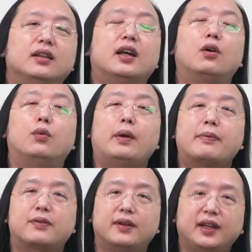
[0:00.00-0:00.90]
Now,
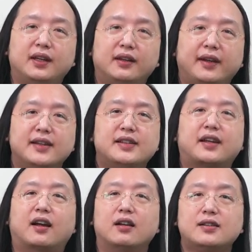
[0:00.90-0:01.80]
Web3 is a
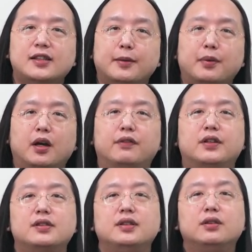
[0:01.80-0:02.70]
concept of
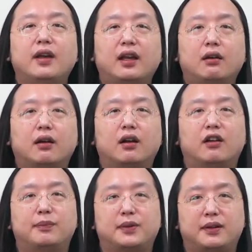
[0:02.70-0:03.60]
this new era
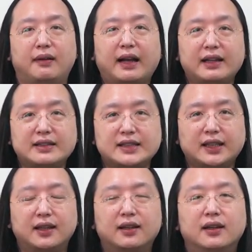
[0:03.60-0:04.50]
of
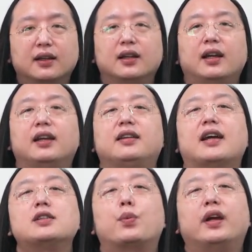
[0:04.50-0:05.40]
plurality. And
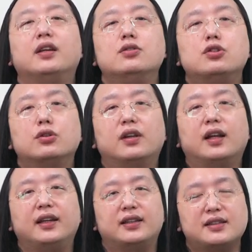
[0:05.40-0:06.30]
that's why in
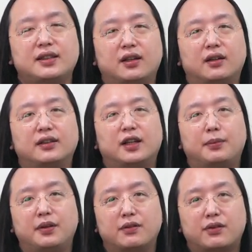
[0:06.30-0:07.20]
July this year,
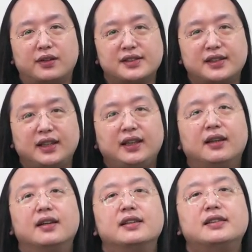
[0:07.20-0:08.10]
W3C
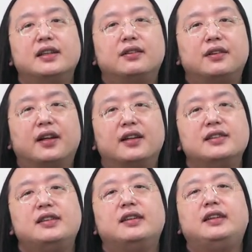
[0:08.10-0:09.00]

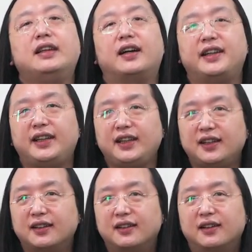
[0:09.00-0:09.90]
standardized the DID.